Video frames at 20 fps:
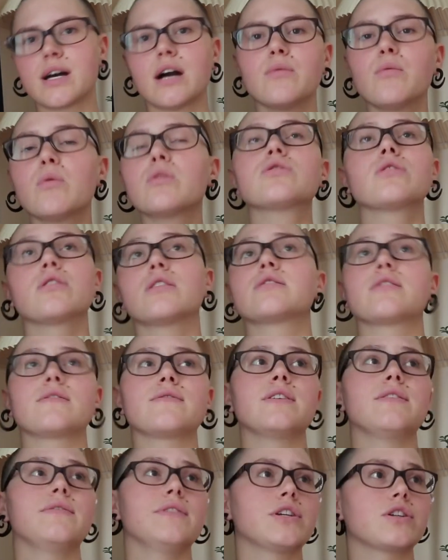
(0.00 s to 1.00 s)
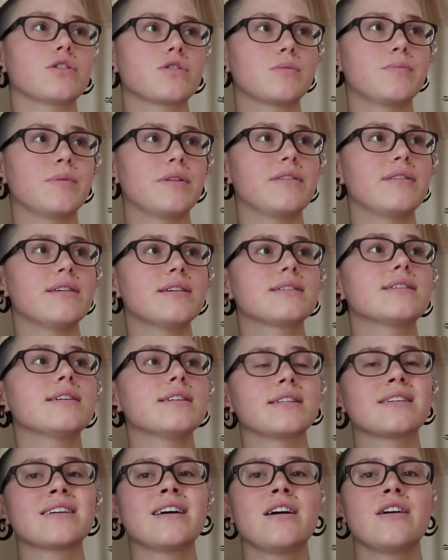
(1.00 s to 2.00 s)
I watch a lot of TV shows, but this
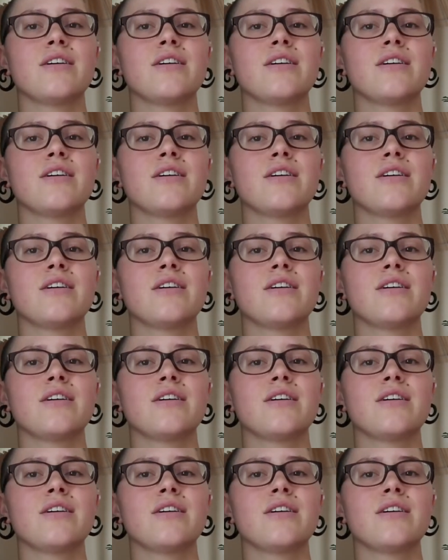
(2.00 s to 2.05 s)
is